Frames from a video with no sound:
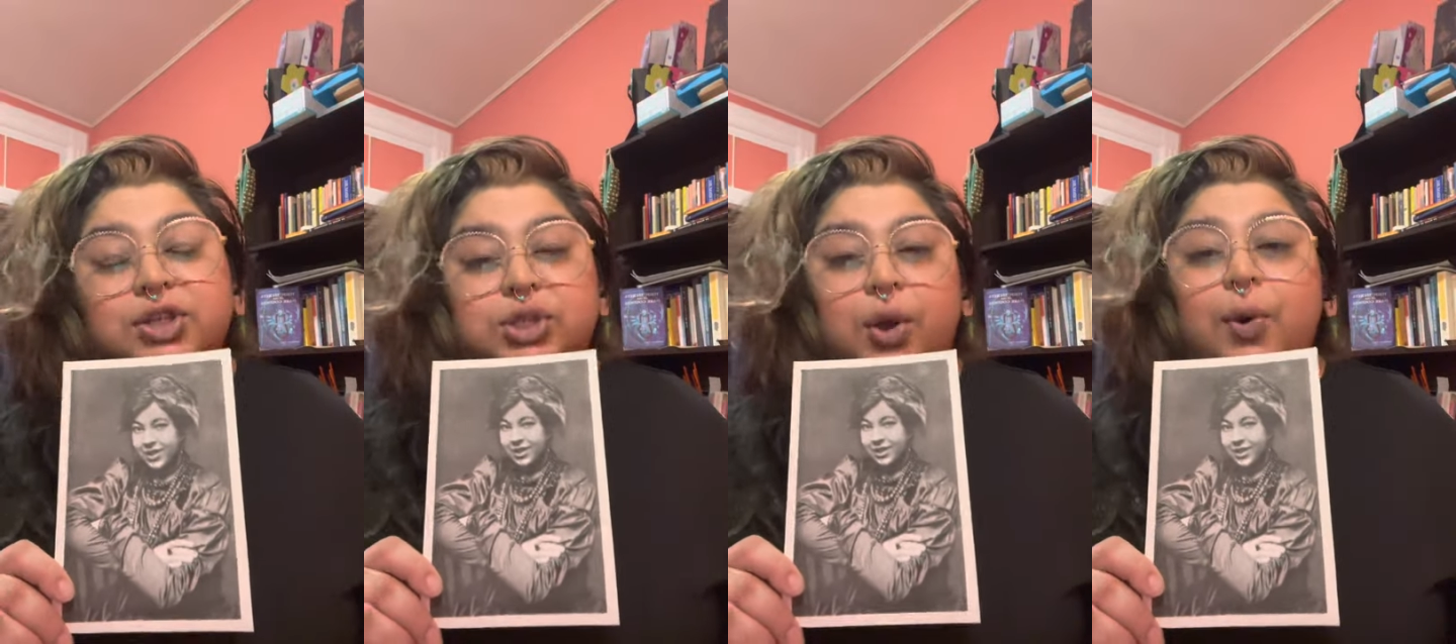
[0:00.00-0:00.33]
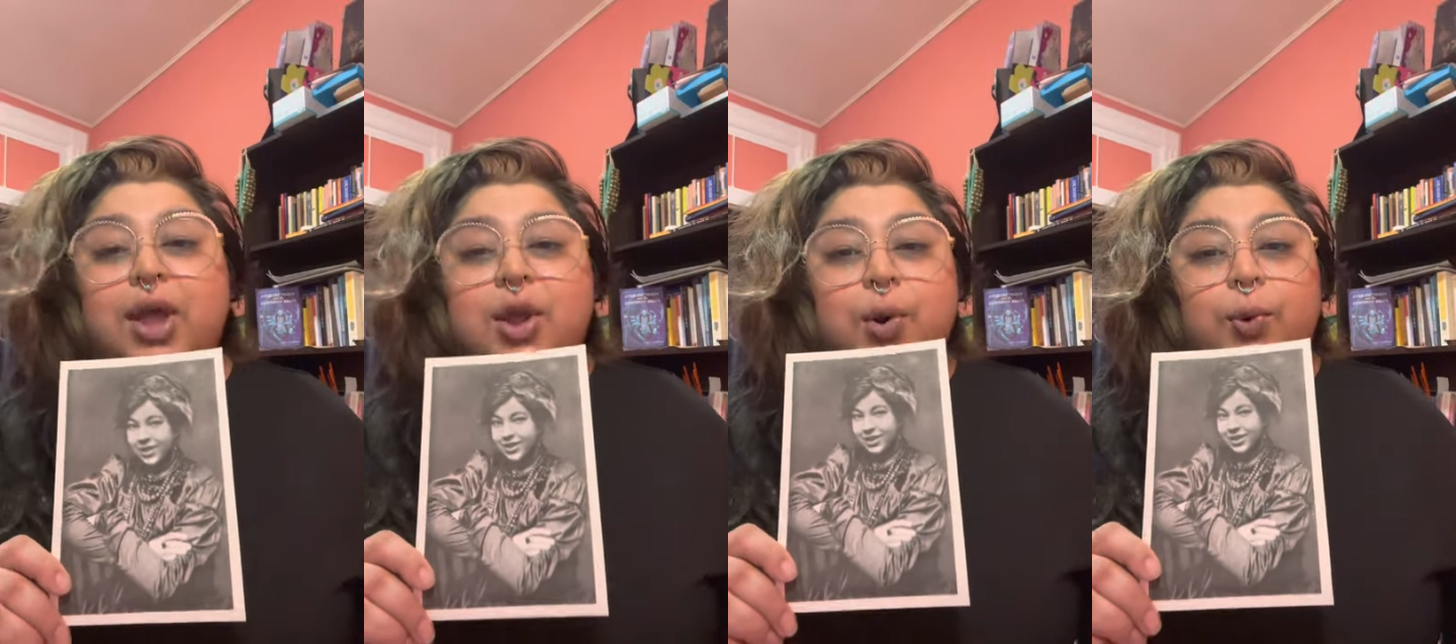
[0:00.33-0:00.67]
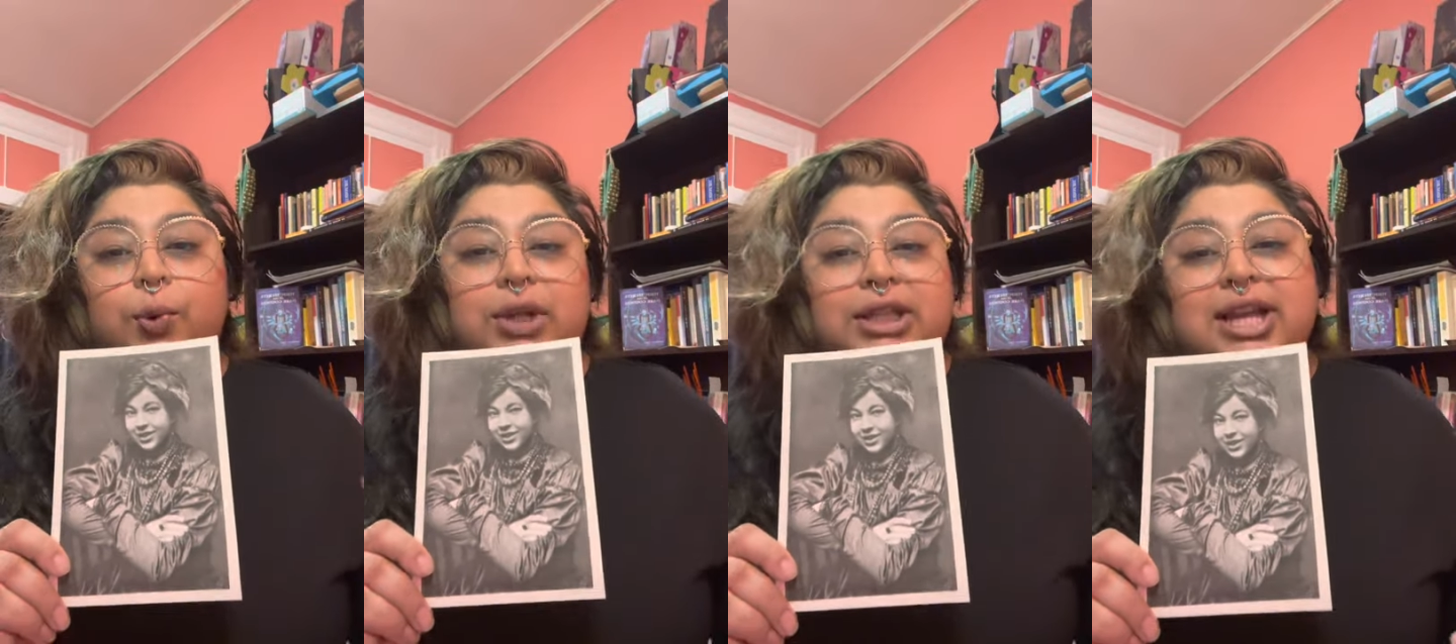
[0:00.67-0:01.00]
So
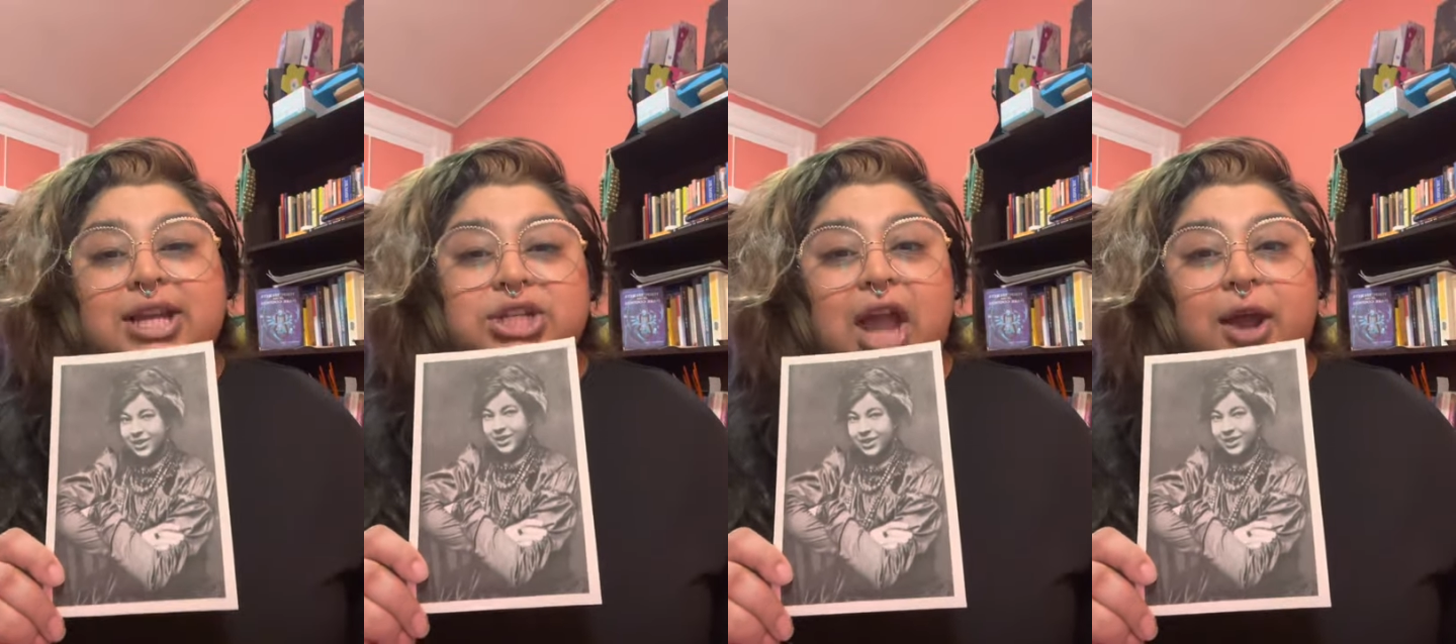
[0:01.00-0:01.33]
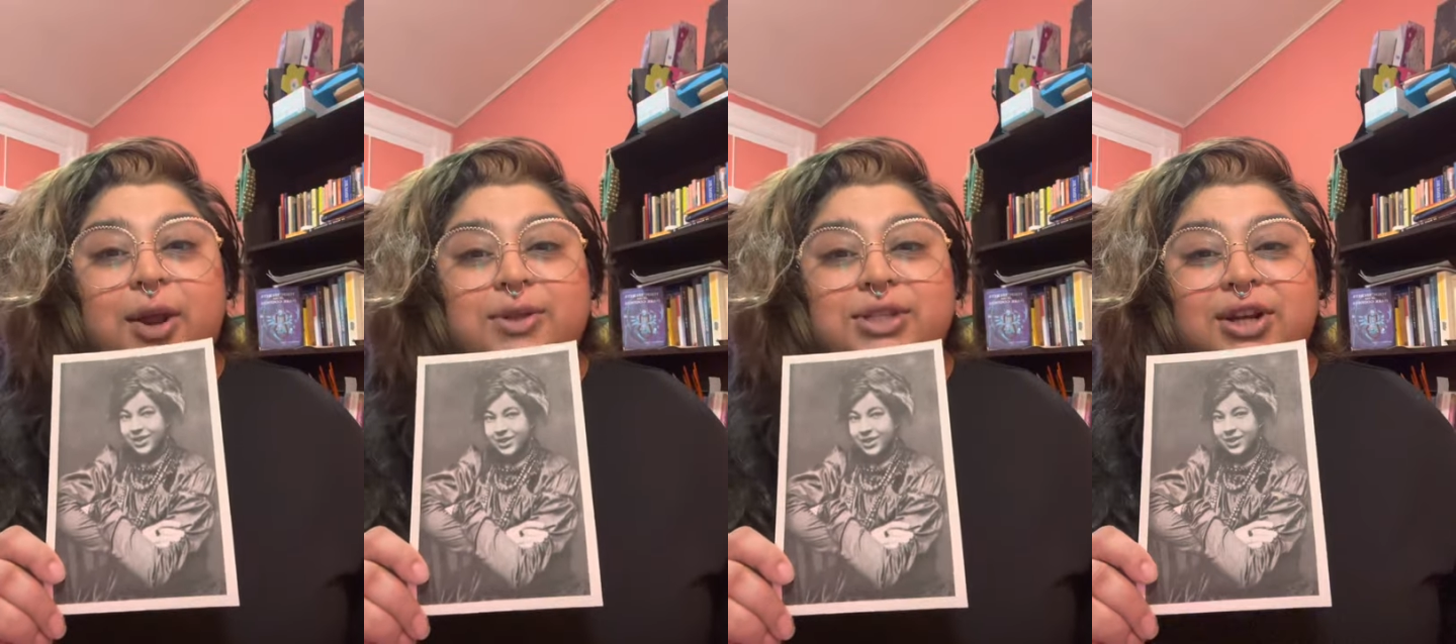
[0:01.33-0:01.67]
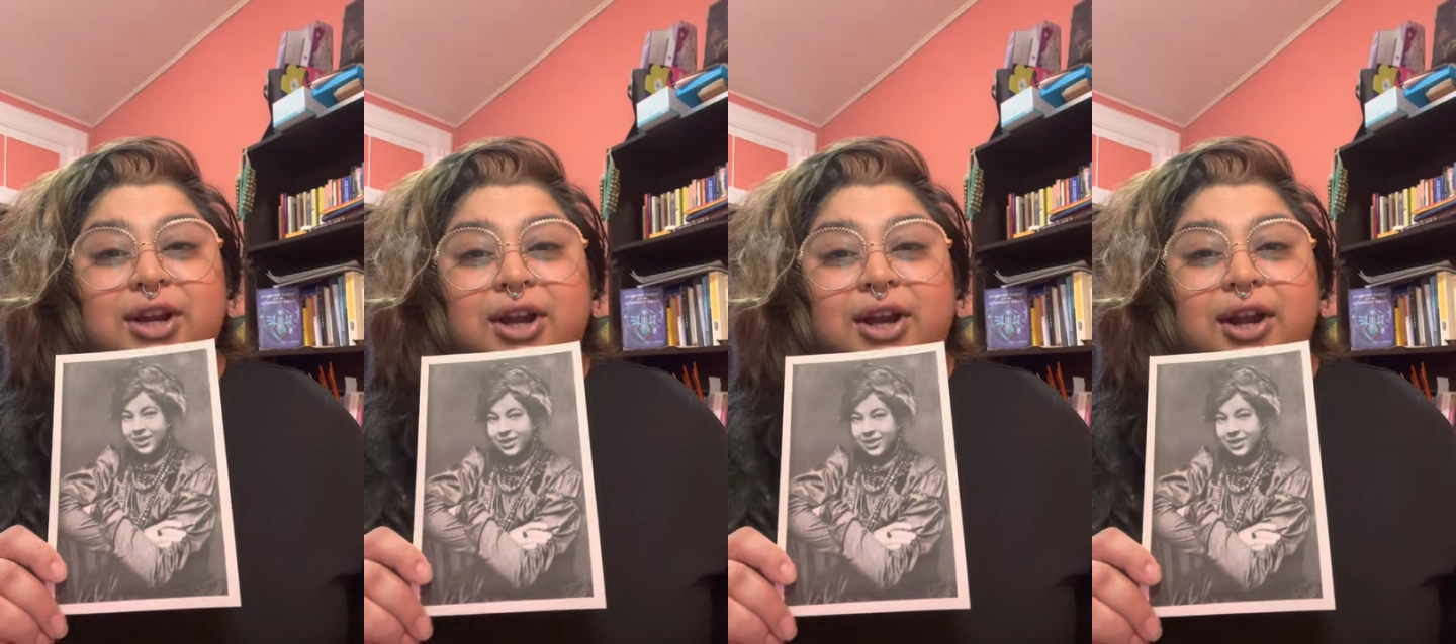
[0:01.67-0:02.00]
really a shout out to
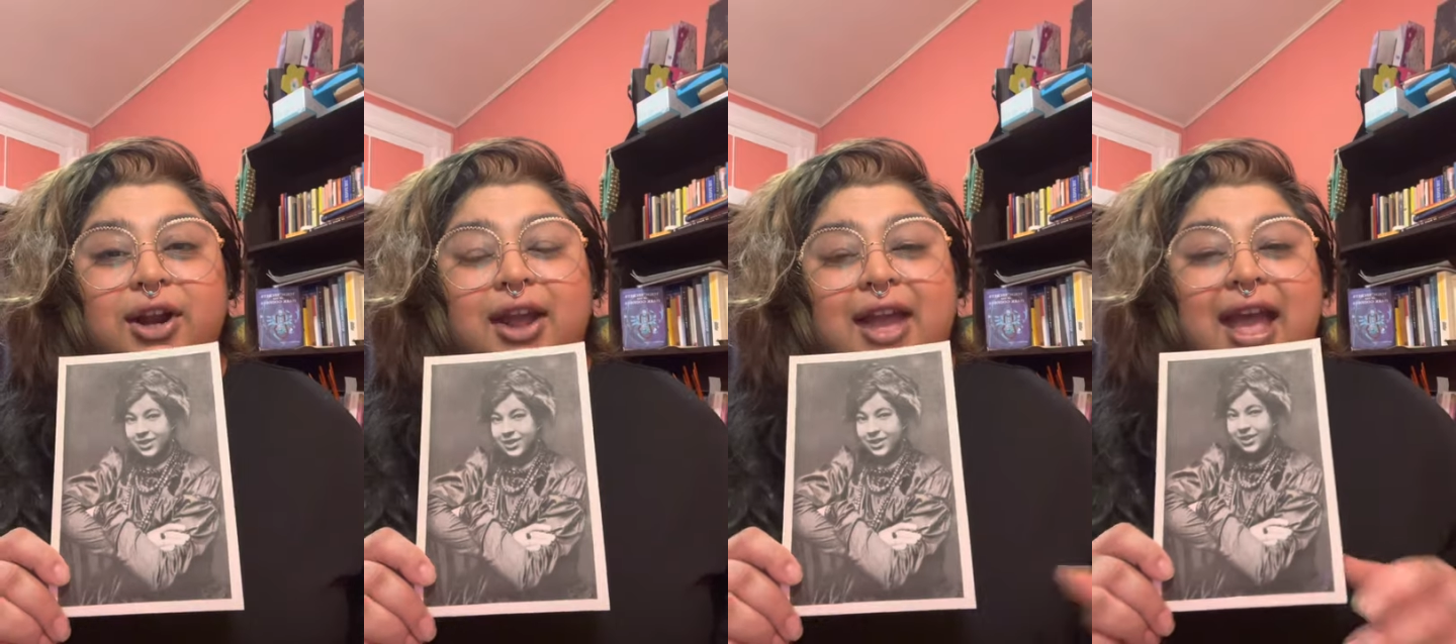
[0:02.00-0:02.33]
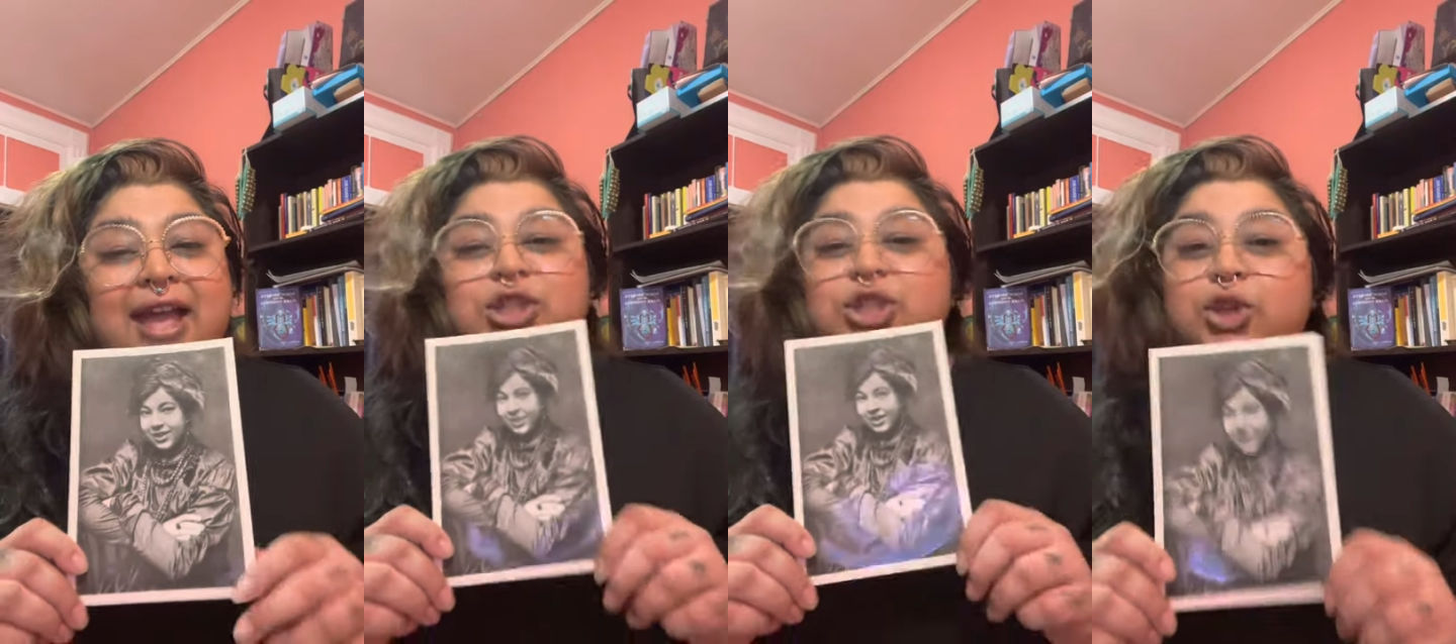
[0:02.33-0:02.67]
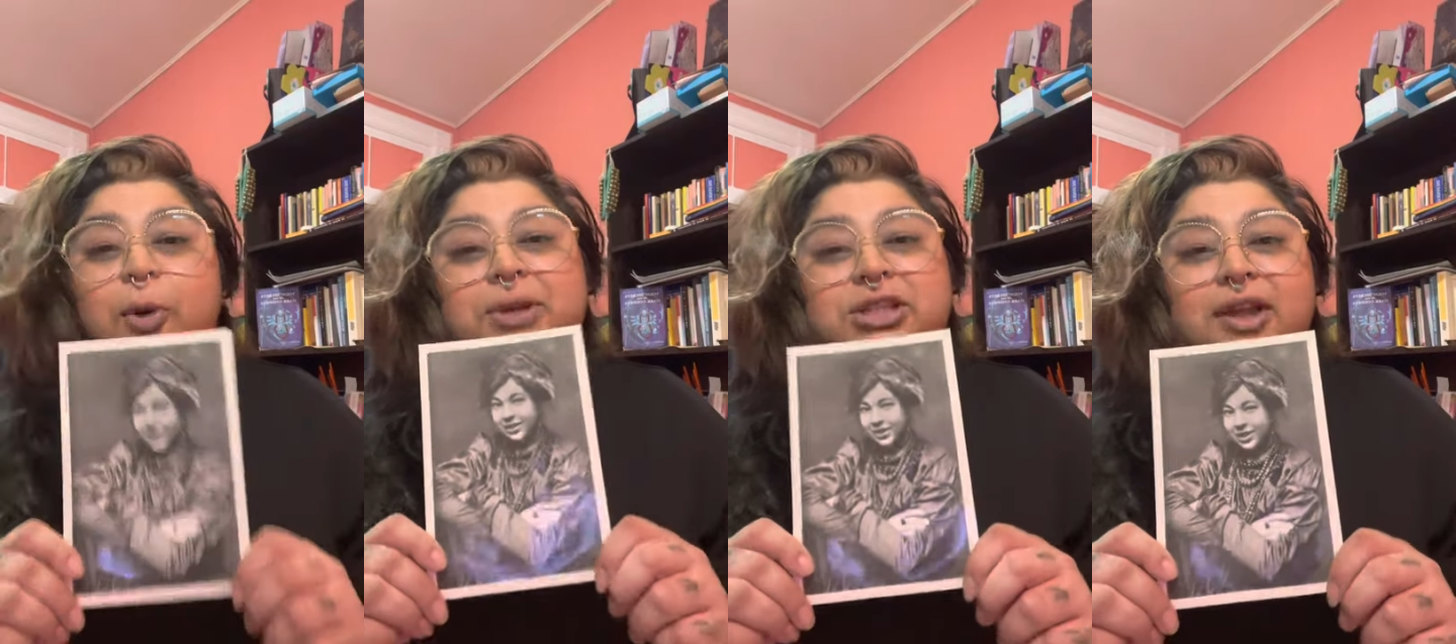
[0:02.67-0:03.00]
her and
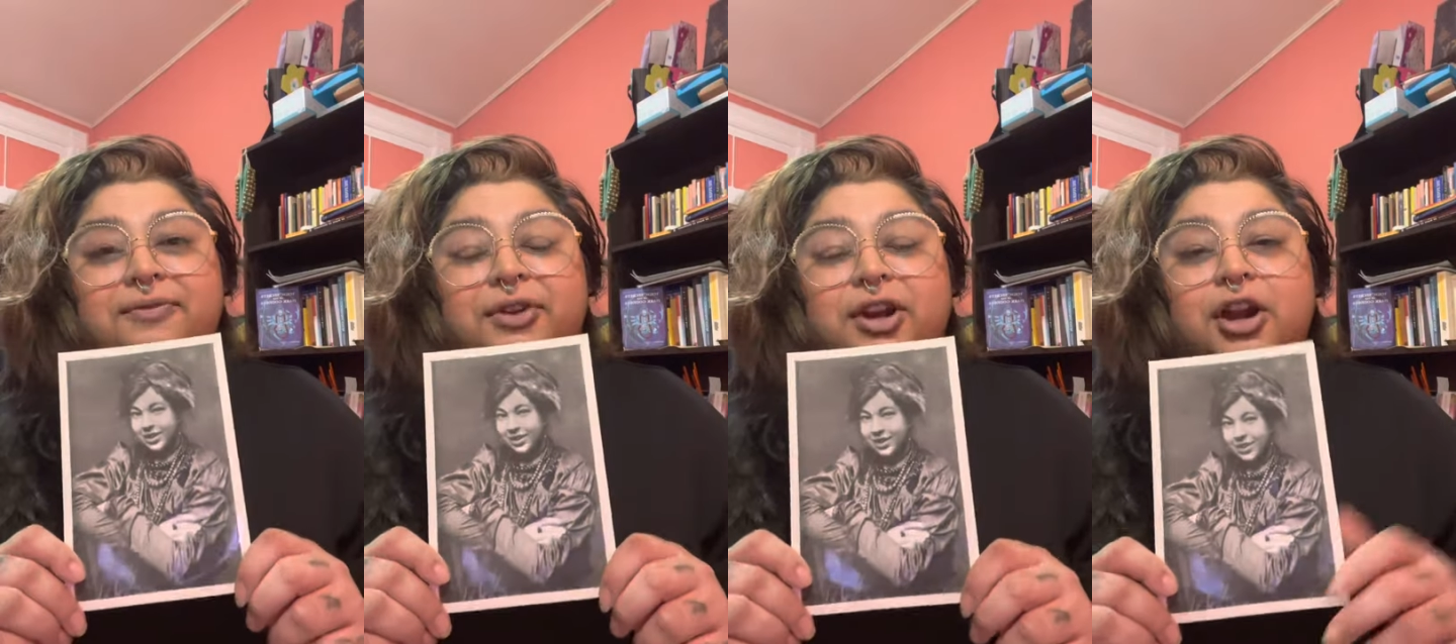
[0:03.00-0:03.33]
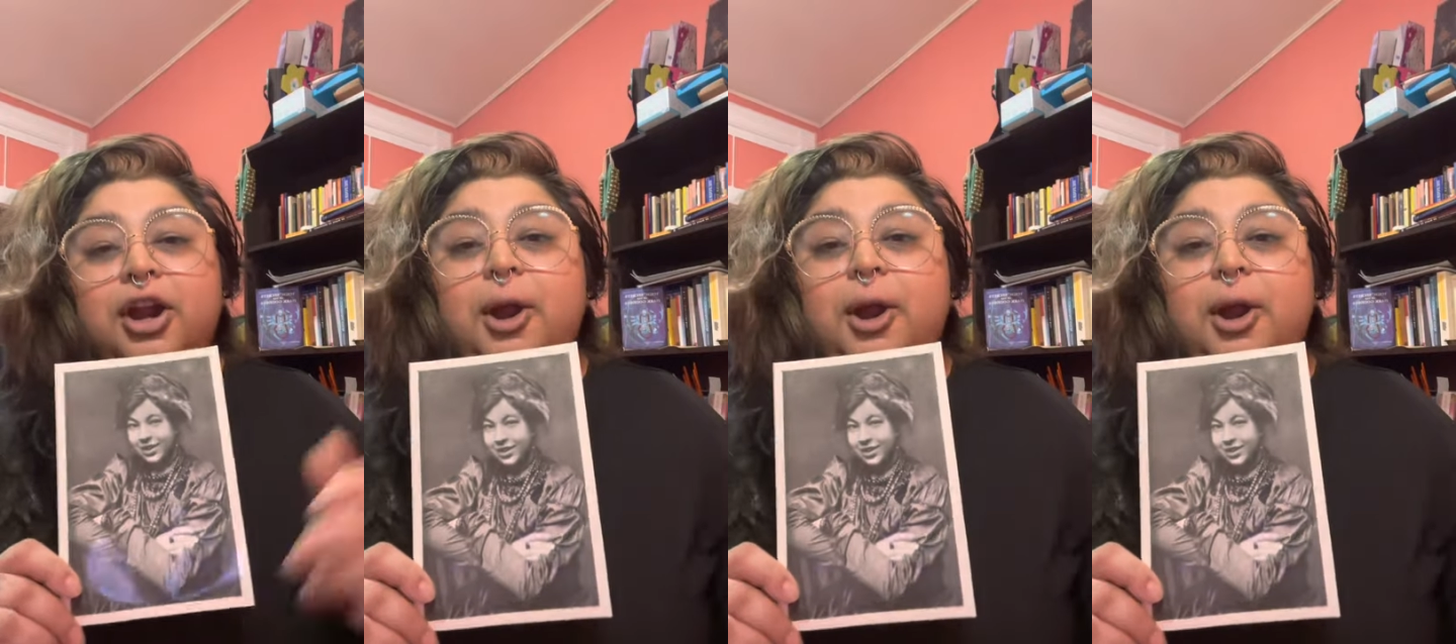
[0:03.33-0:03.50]
so much love for her.